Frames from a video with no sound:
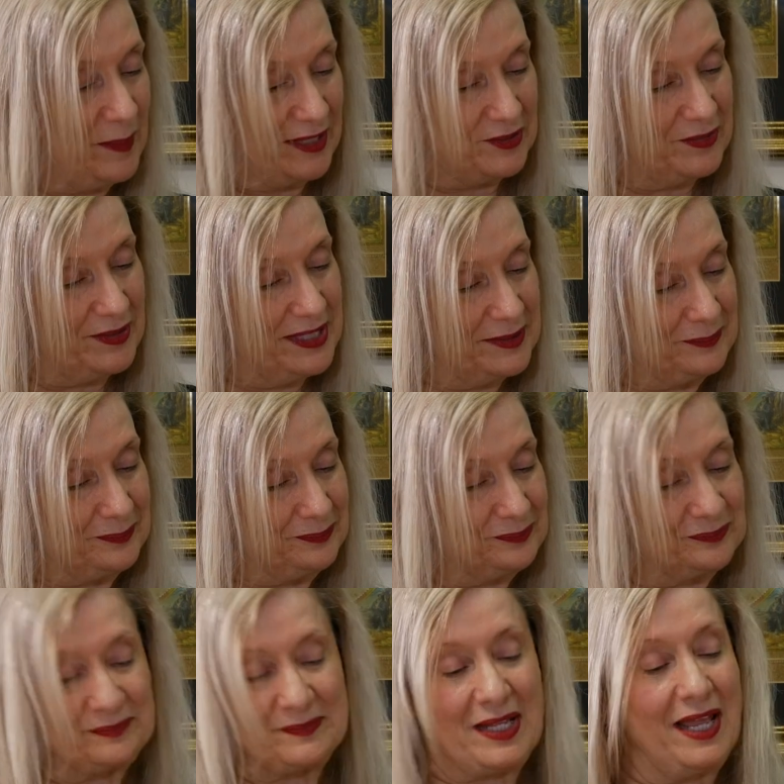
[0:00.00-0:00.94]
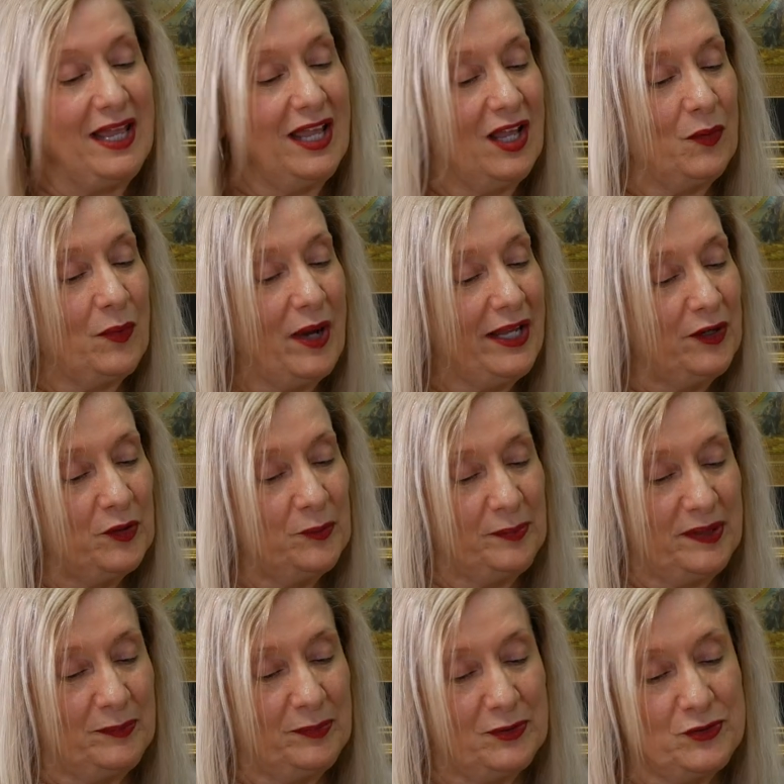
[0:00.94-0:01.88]
Patrick. Why are
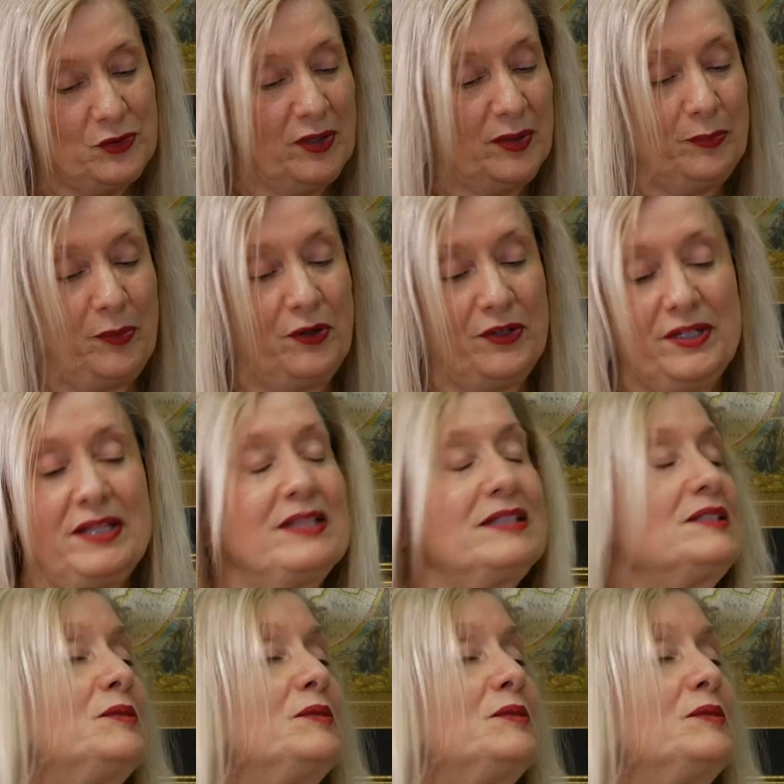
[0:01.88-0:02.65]
people so important in the